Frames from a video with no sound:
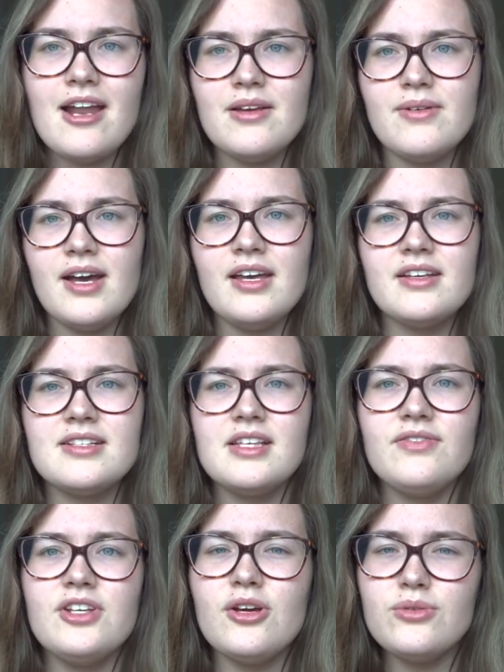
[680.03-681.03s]
anyway, because
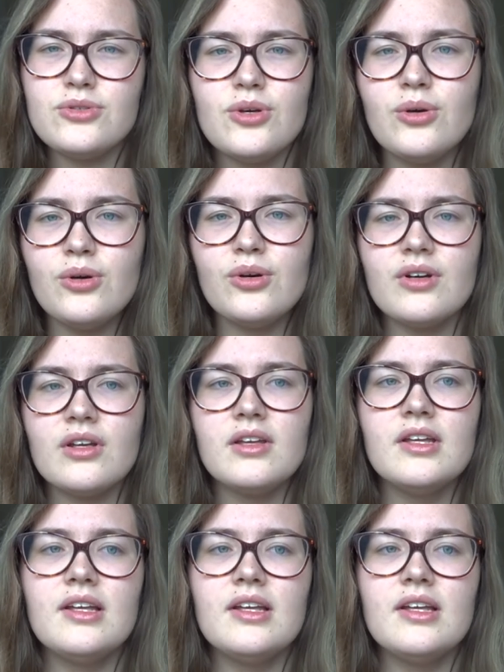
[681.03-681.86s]
if you don't talk,